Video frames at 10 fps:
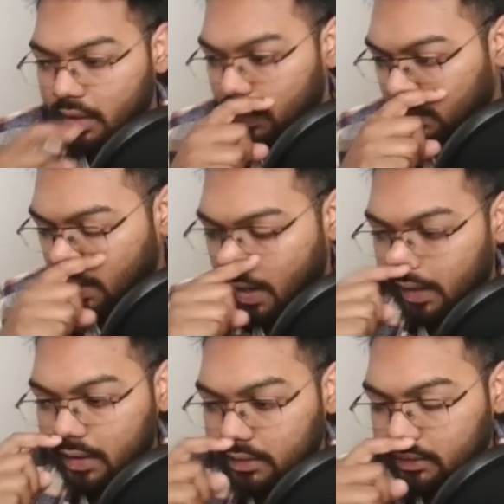regarding
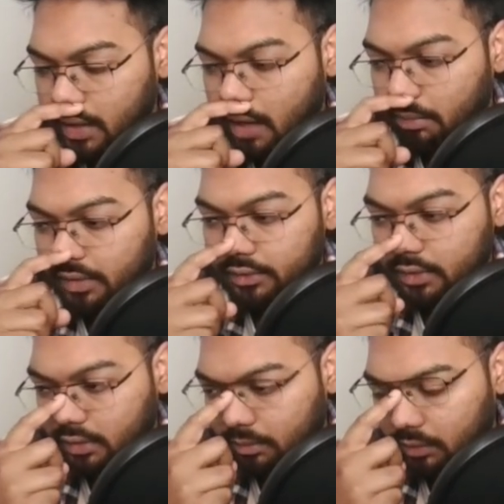IAST, I
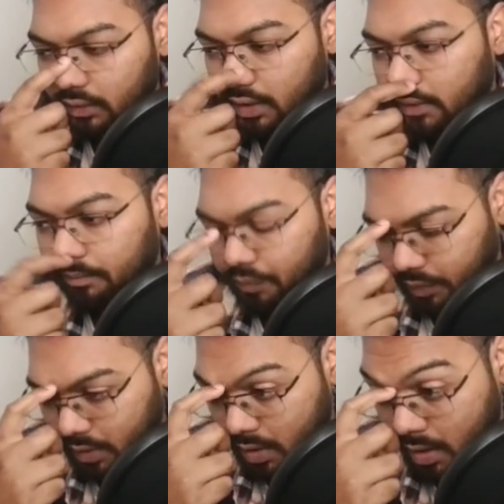mentioned something that
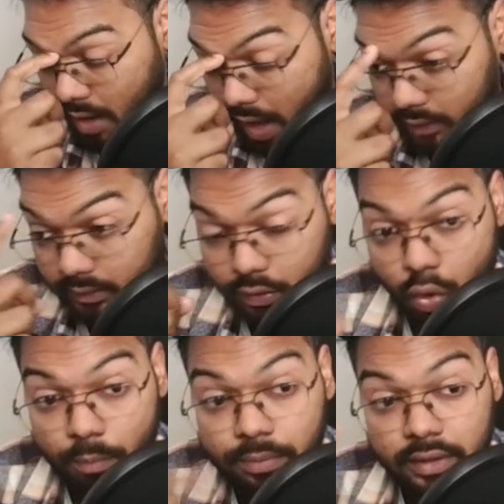as the
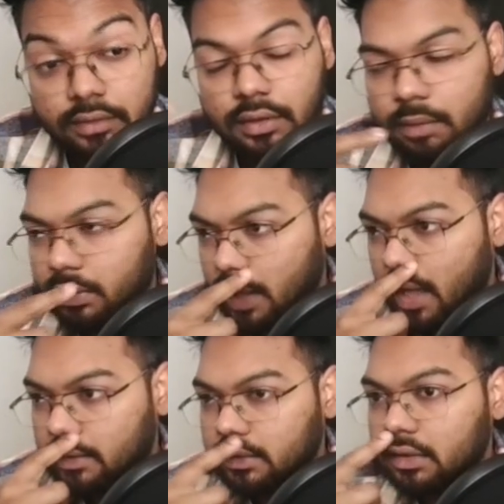complex, I mean,
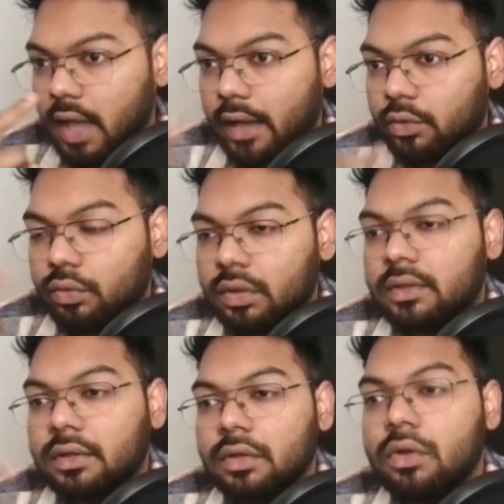as the
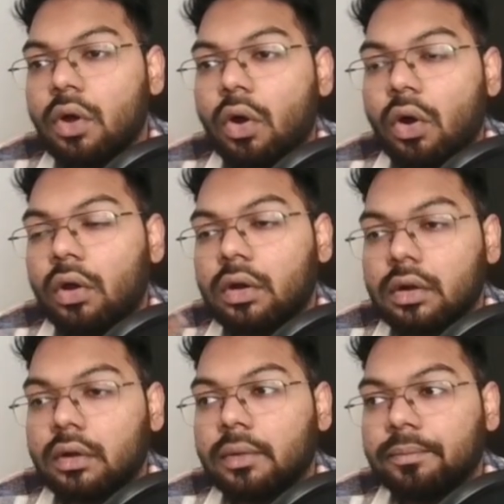accuracy or
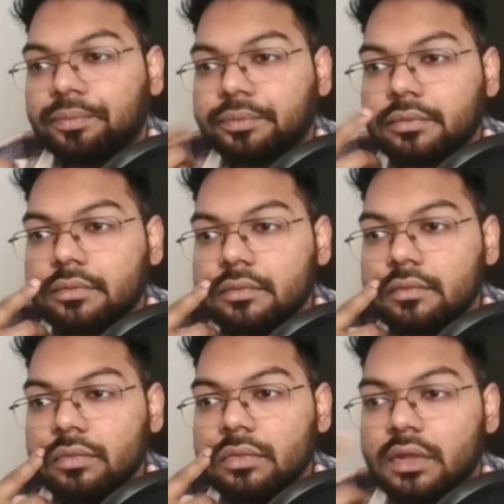
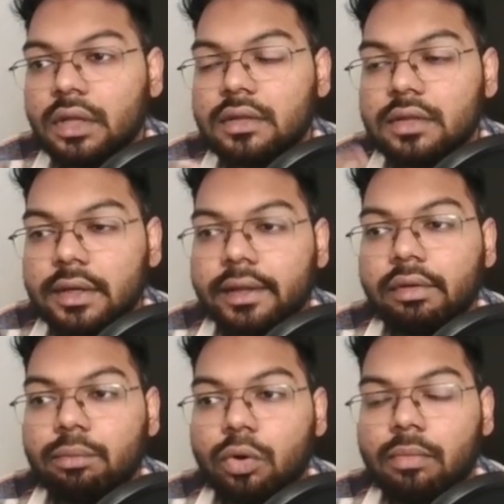the result
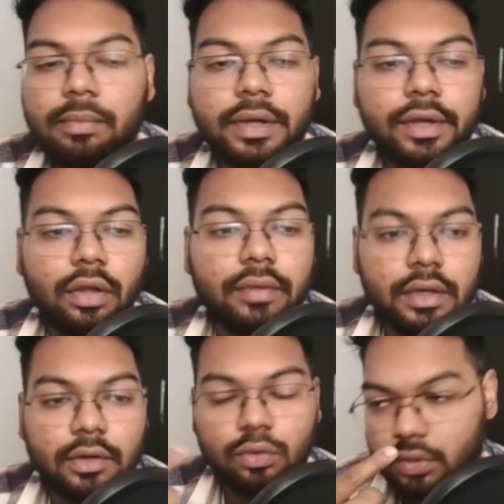giving probability of
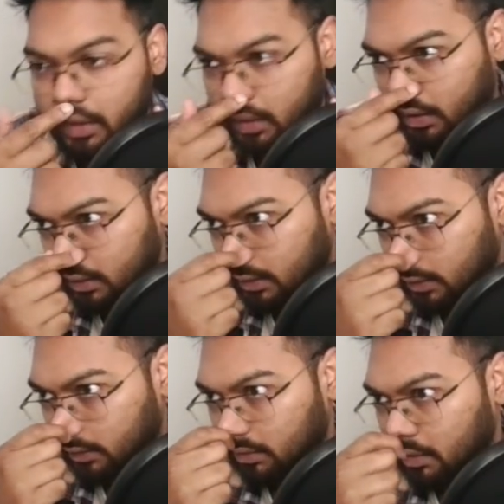any tool
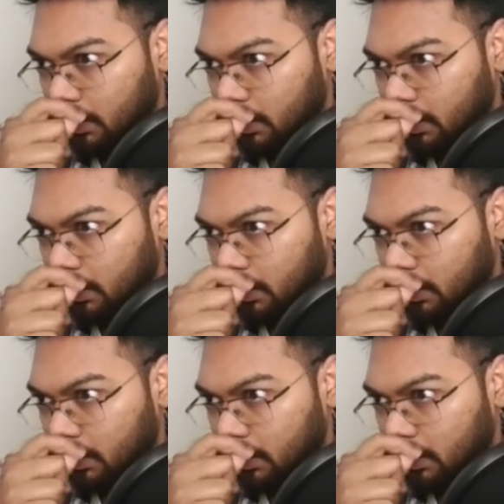increases,